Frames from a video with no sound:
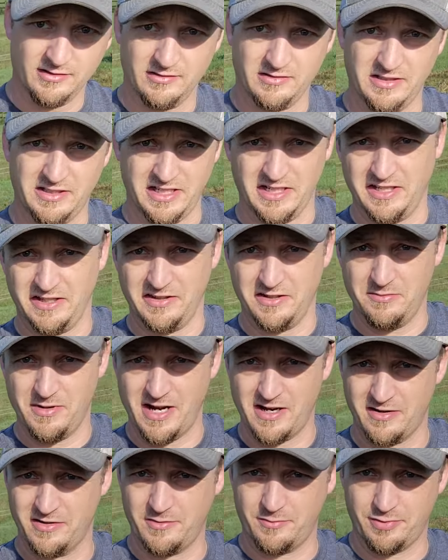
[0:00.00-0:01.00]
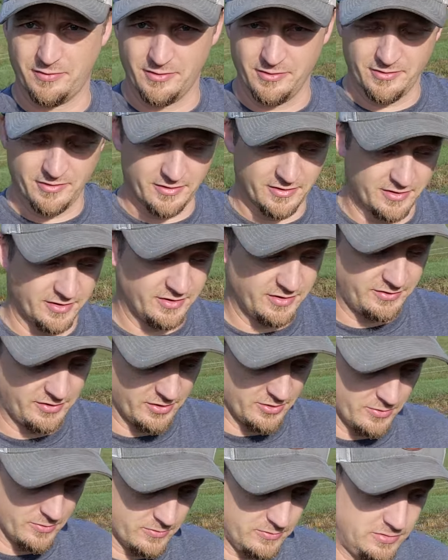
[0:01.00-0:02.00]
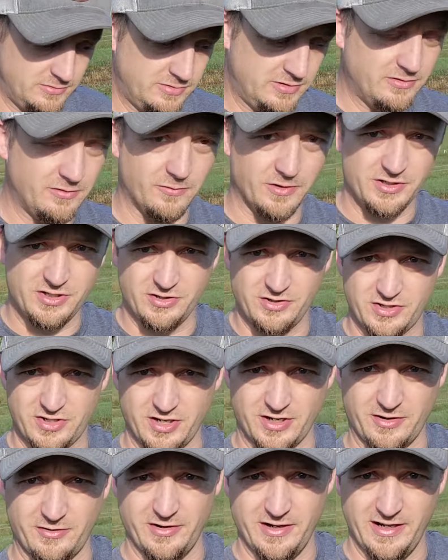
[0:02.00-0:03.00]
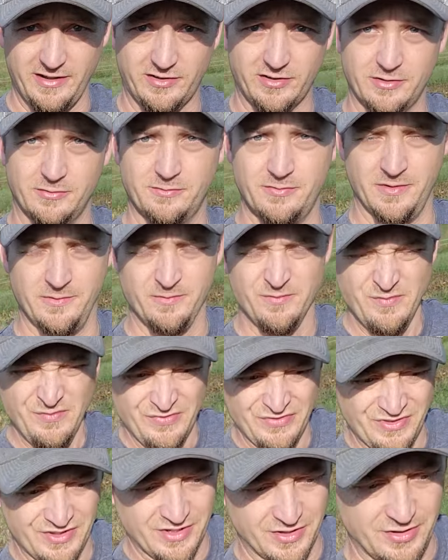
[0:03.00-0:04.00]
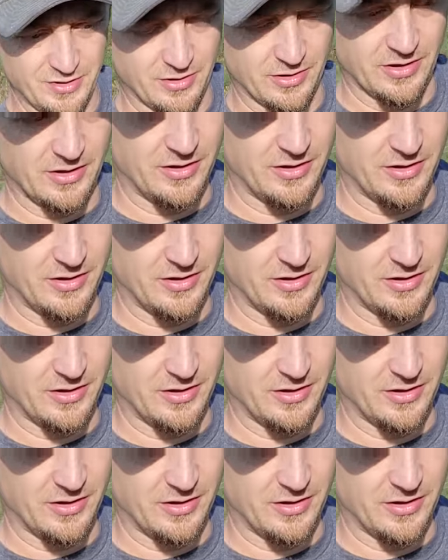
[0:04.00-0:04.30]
getting them out of the brooder. So once you start raising them, you'll